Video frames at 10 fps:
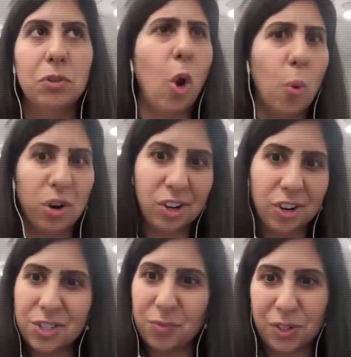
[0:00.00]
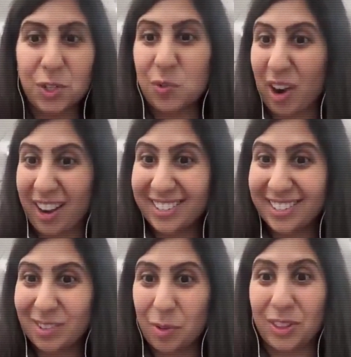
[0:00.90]
coworkers versus friends.
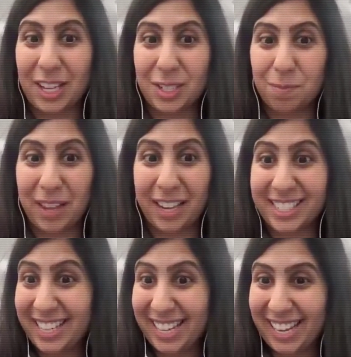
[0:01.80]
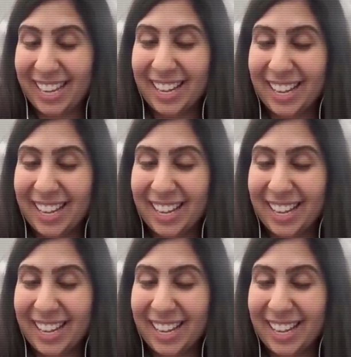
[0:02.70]
So I think that's key.